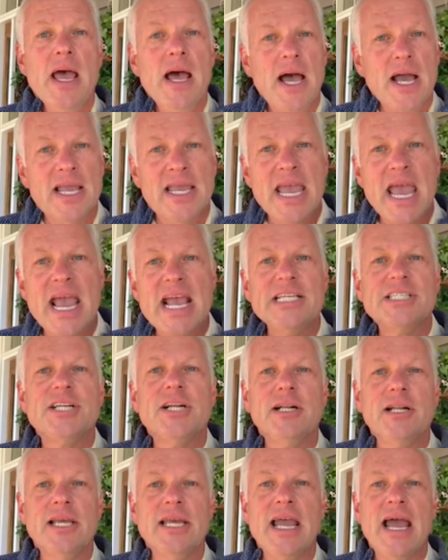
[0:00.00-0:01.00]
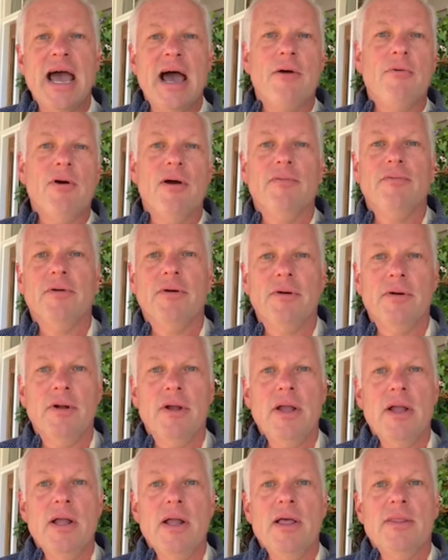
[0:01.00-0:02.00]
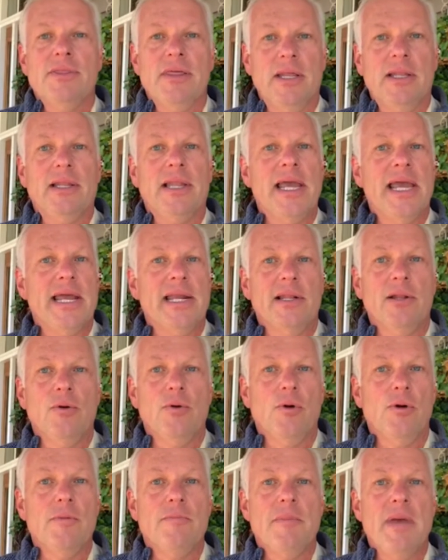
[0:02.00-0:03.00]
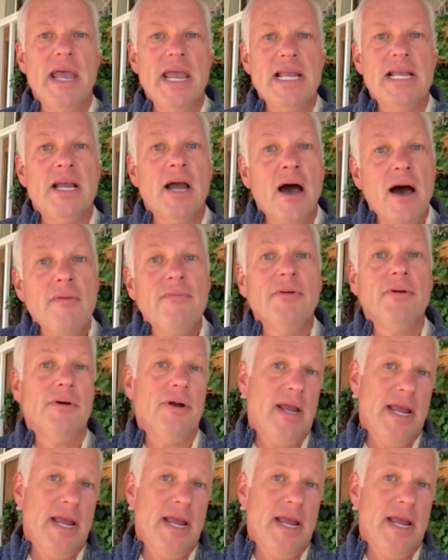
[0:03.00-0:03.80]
Occasionally, however, the landlord may cover